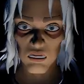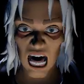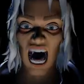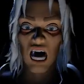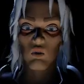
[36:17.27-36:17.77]

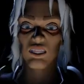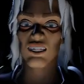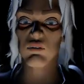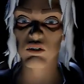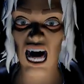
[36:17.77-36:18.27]
How will
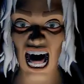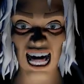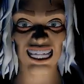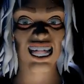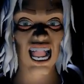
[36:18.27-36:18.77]
you find
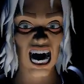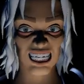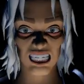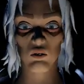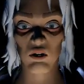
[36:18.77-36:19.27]
the light
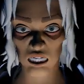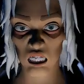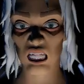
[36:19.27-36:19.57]
switch?